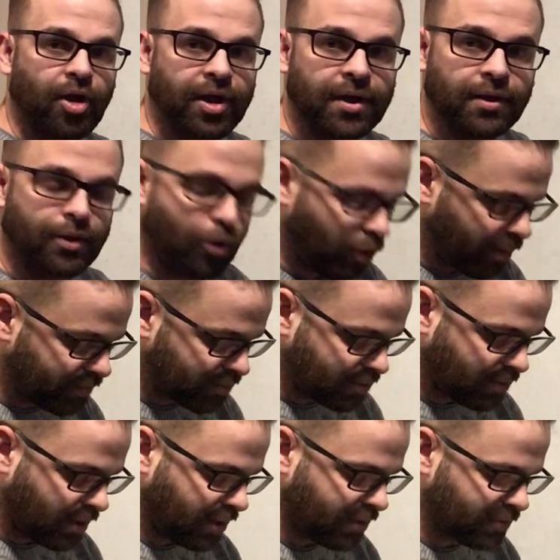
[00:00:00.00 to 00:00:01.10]
I can go up to
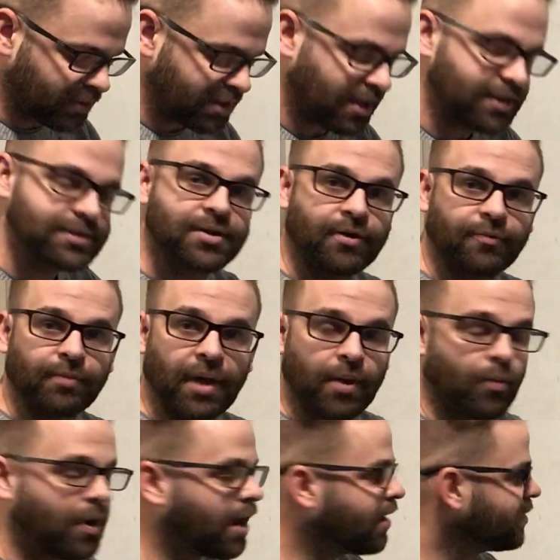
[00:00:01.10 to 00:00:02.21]
100%. So if my
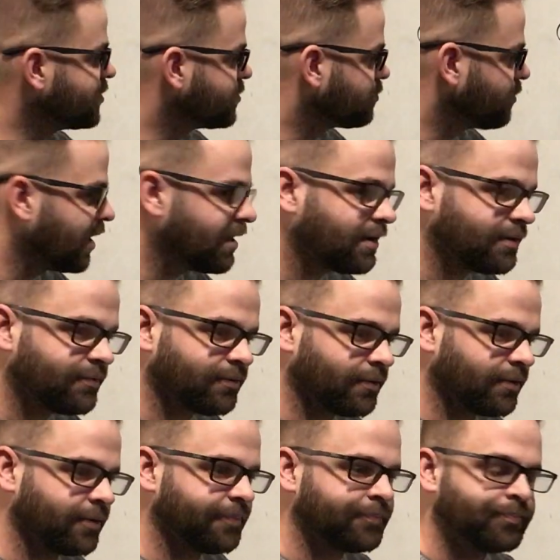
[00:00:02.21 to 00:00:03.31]
wire is rated
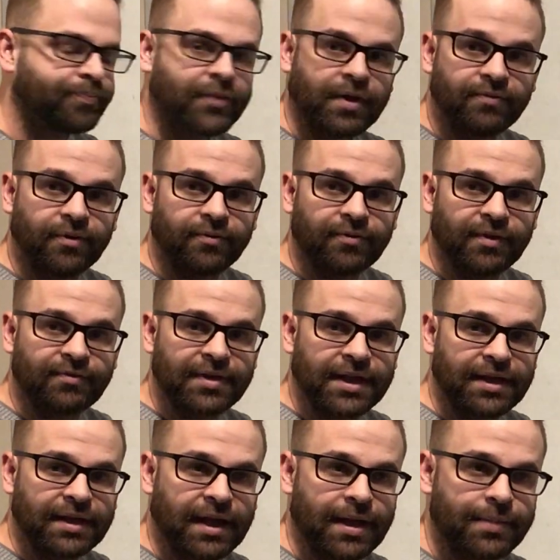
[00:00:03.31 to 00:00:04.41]
for
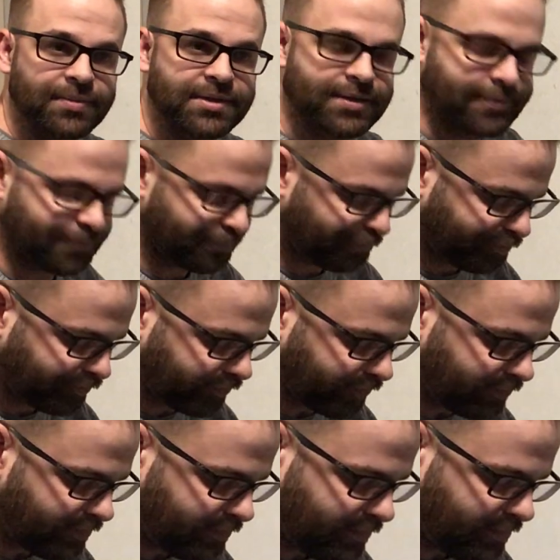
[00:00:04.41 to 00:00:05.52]
15 amps
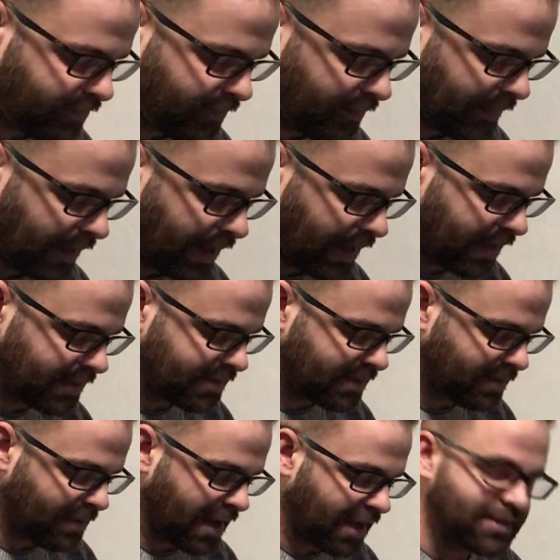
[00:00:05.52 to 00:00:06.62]
as the
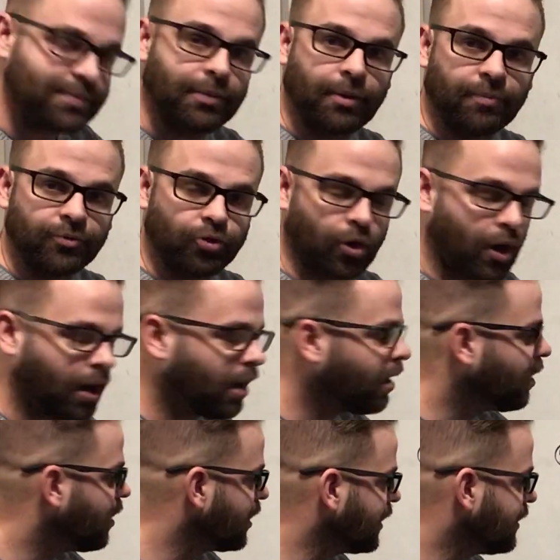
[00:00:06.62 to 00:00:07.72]
maximum draw
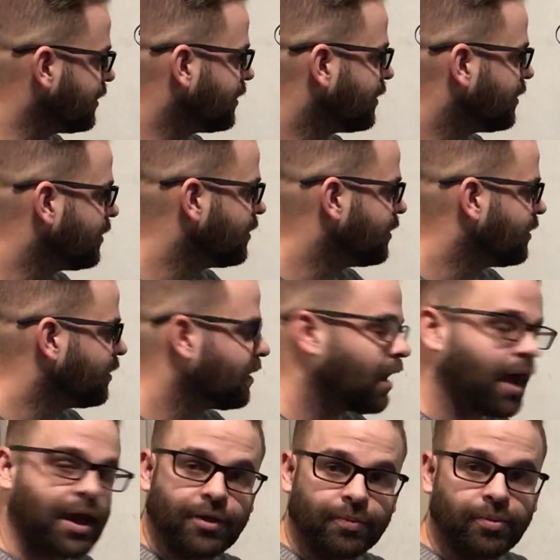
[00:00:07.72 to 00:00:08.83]
on it,
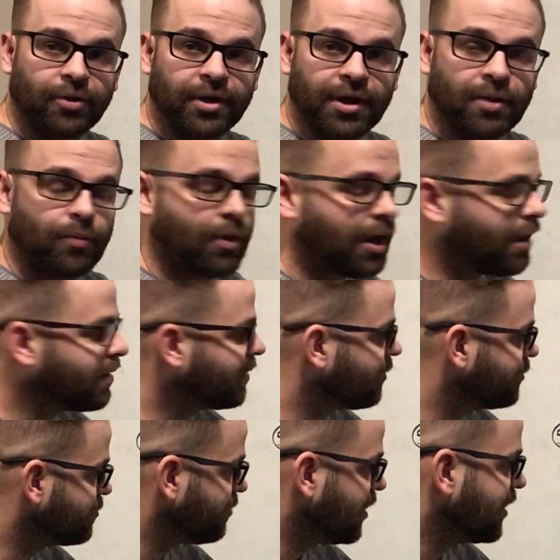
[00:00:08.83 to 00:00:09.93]
I could put in a wire that
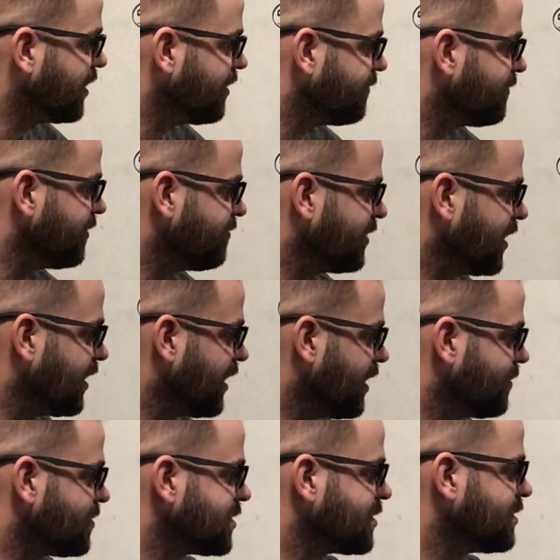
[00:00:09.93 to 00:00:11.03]
was rated at 15
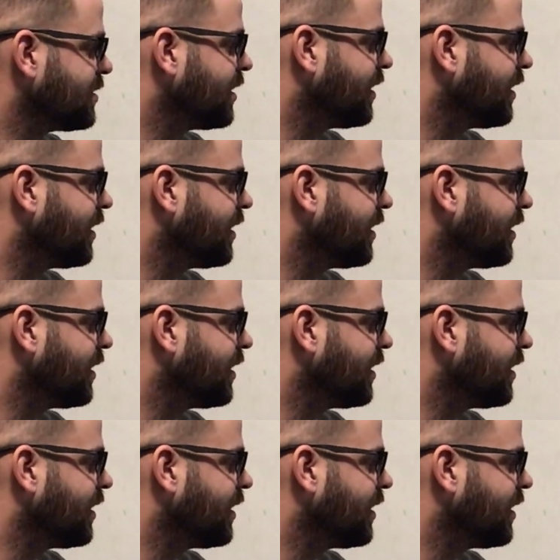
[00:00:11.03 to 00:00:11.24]
amps.